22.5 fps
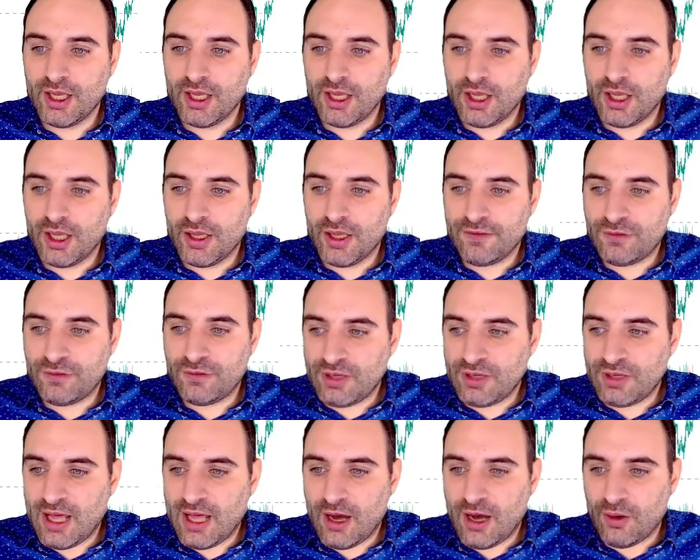for
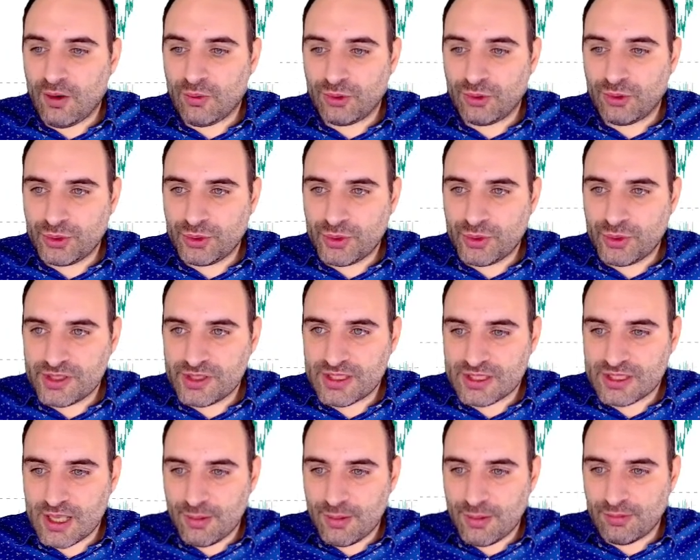now we do see
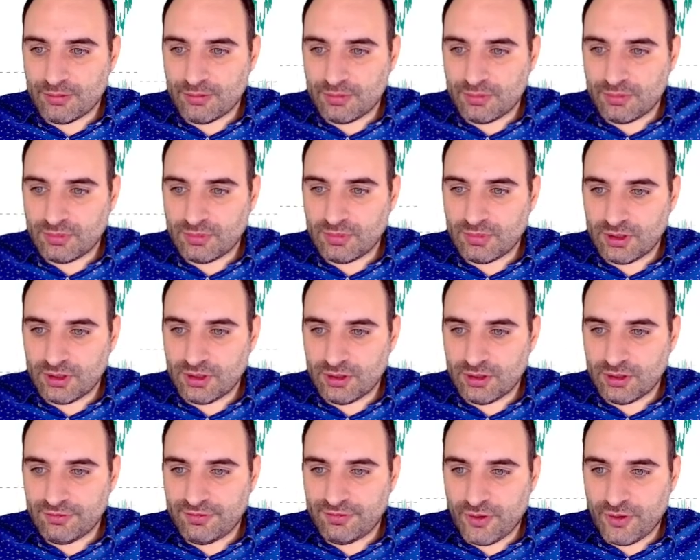some
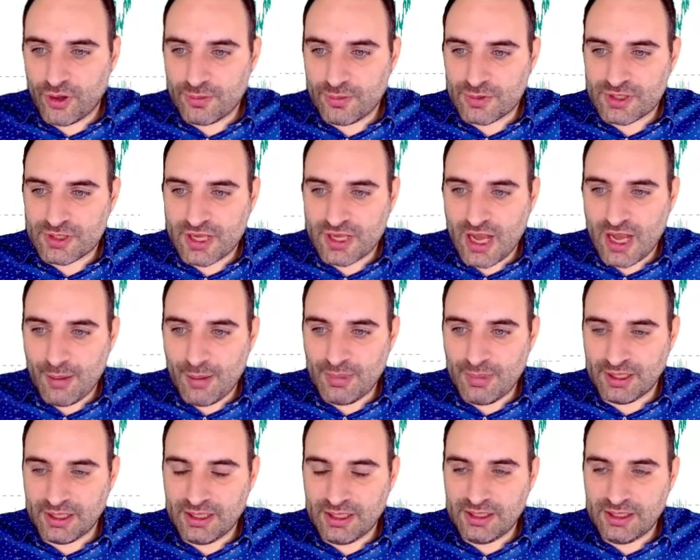volumes coming in
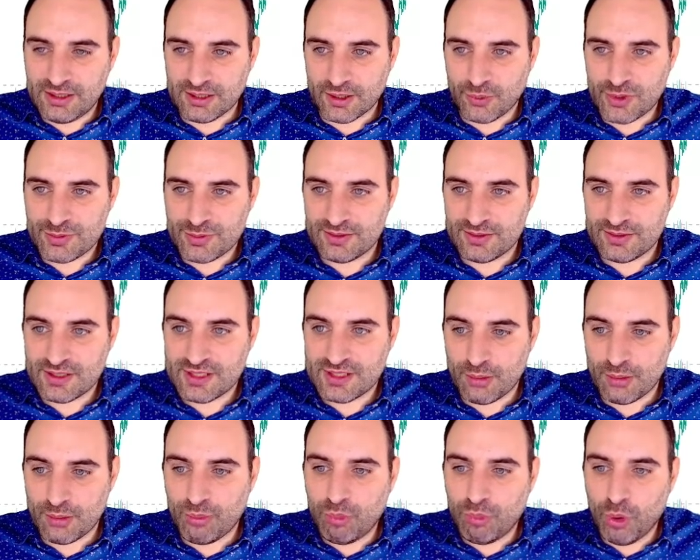here, which means there is
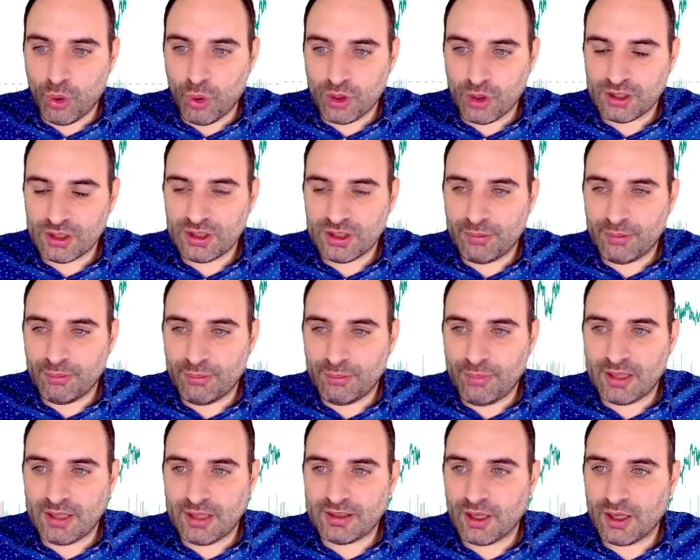support,
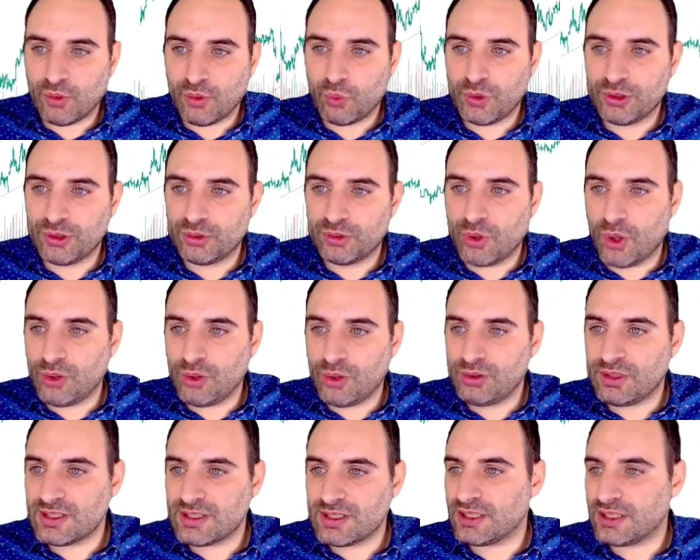but we don't
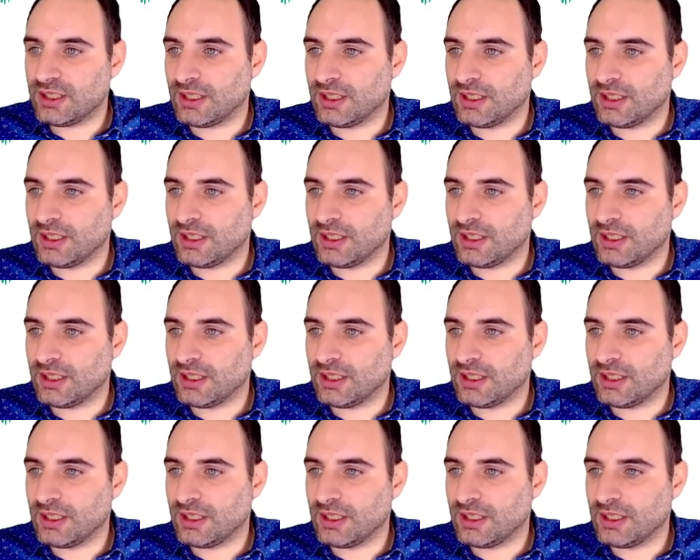see